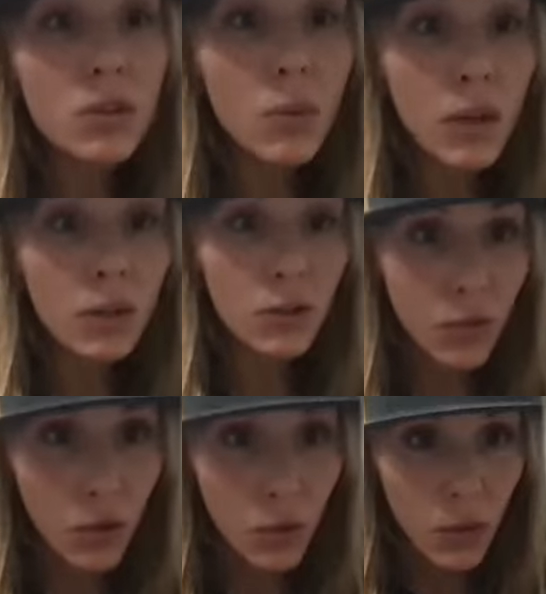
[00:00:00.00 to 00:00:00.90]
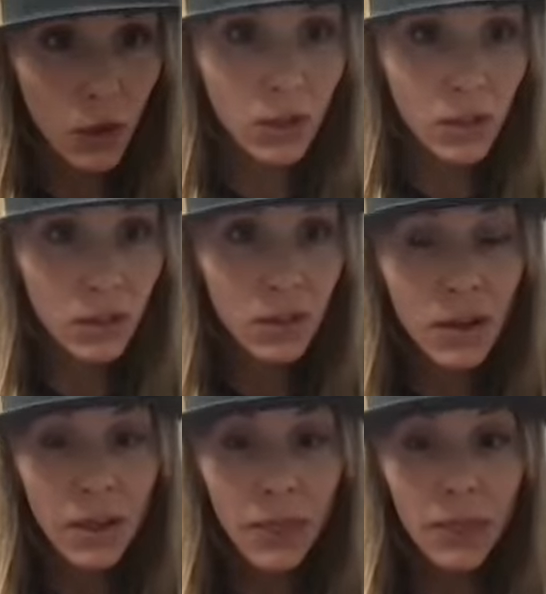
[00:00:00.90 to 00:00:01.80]
you when you're forward,
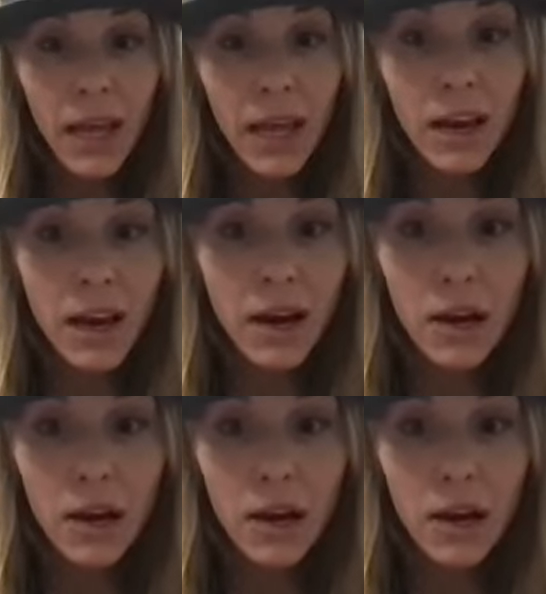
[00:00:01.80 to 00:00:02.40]
that